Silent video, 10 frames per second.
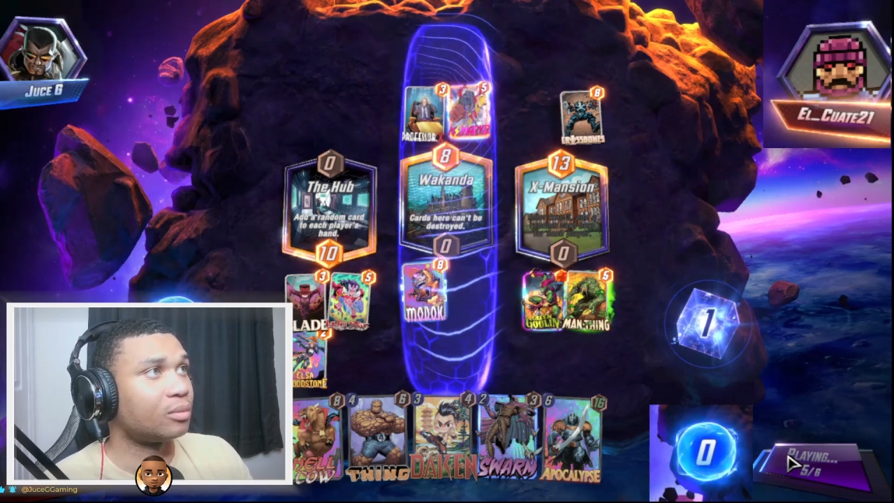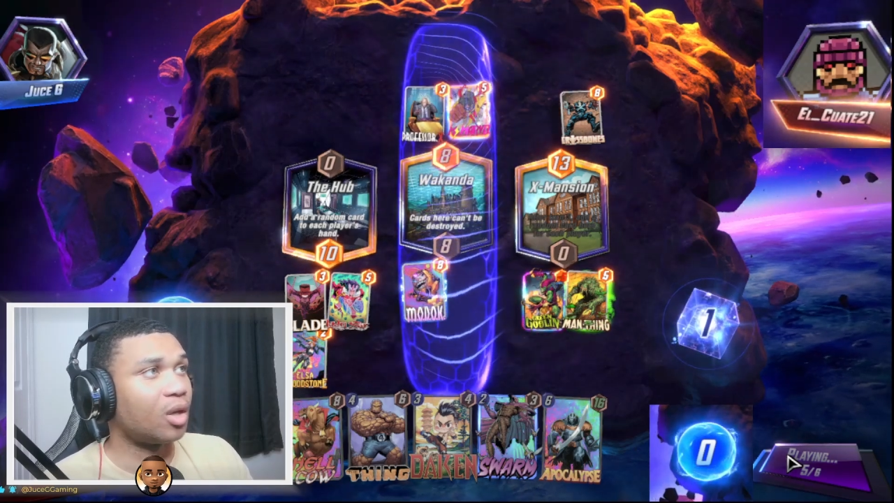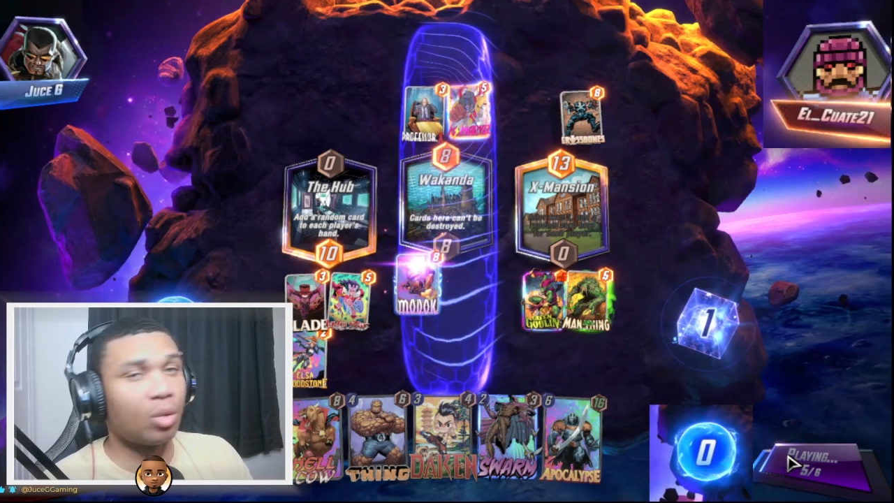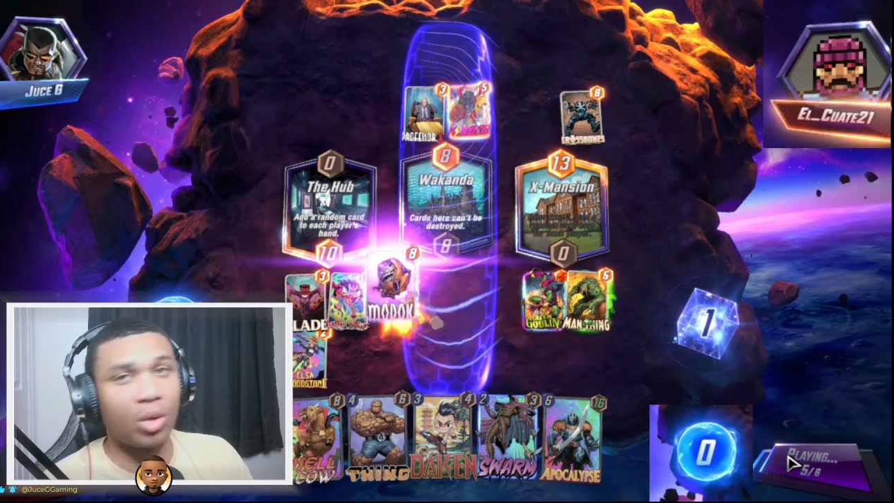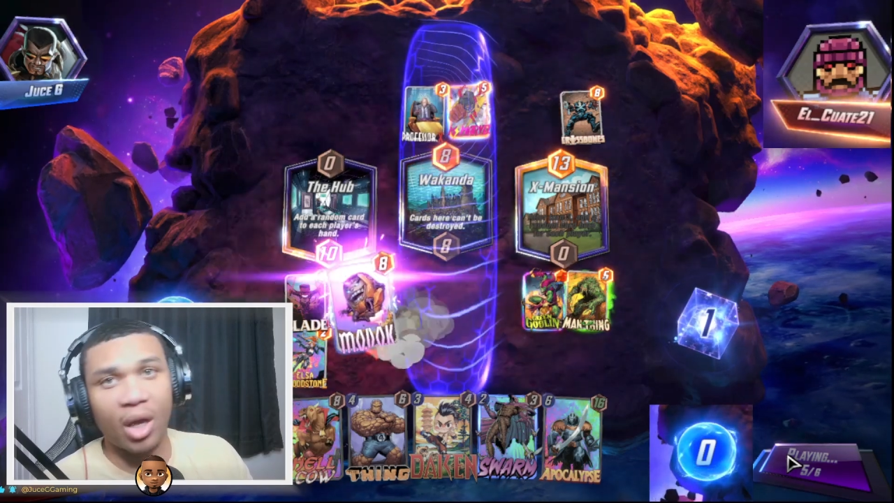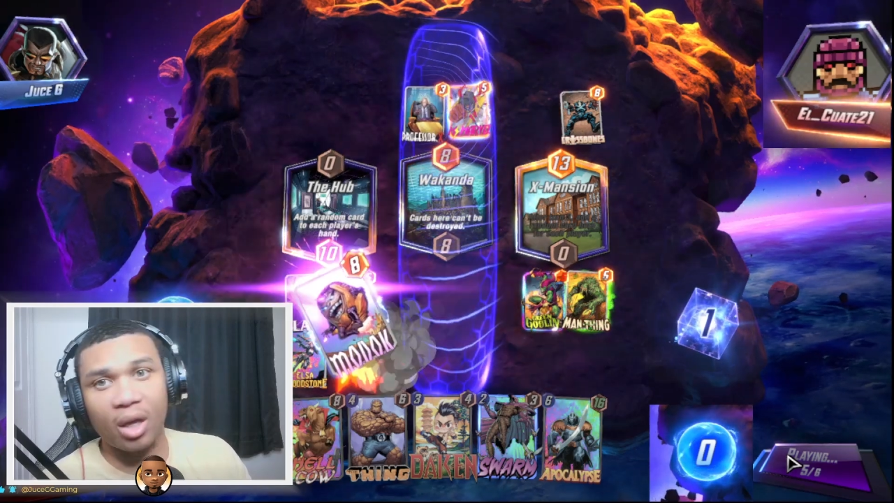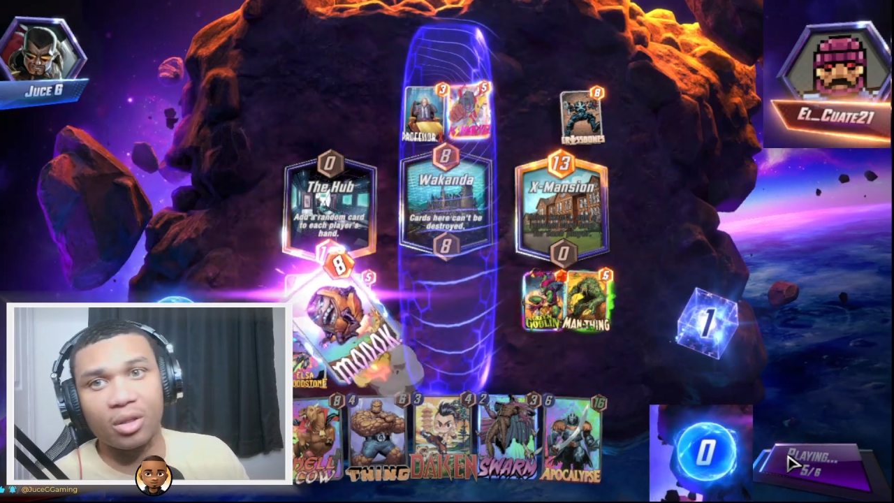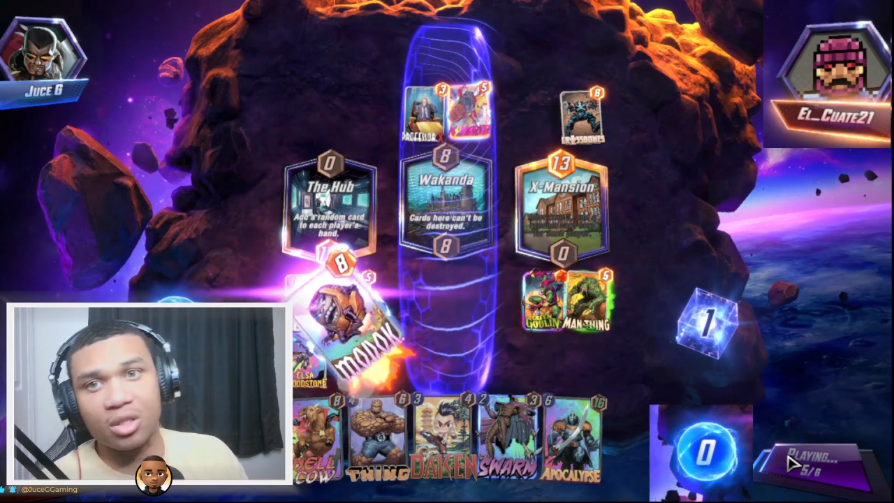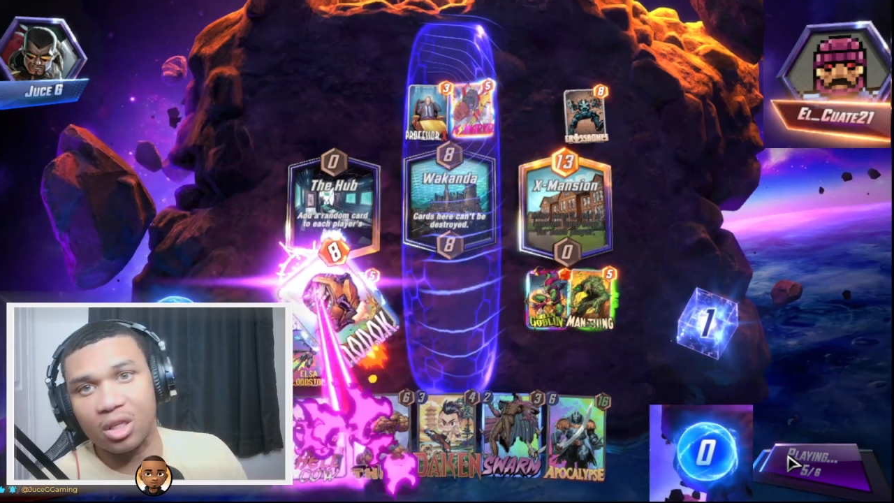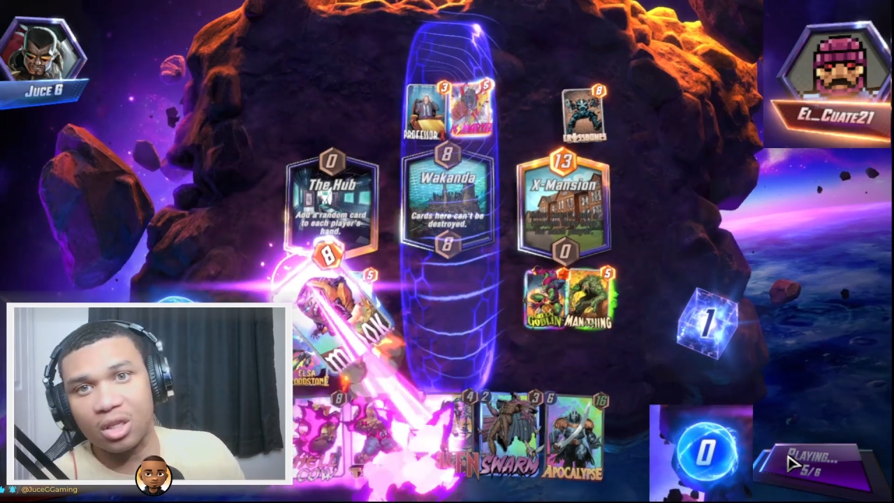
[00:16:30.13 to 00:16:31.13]
Okay,
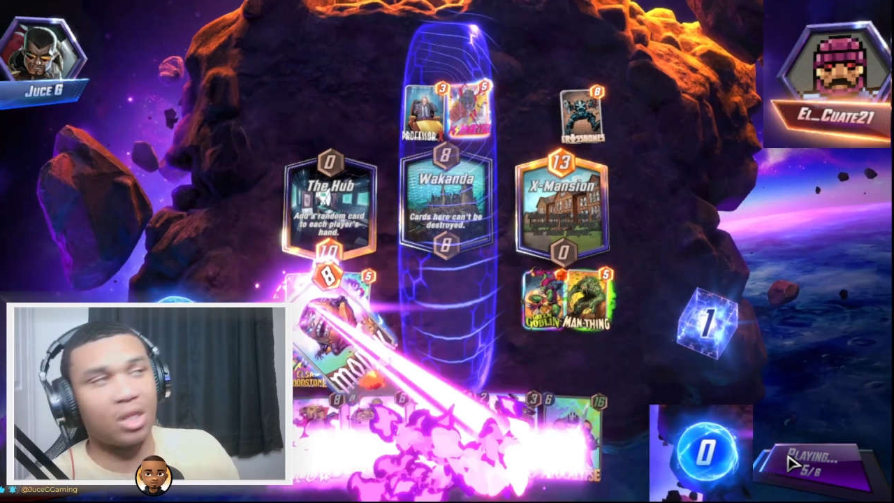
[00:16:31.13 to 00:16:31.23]
see,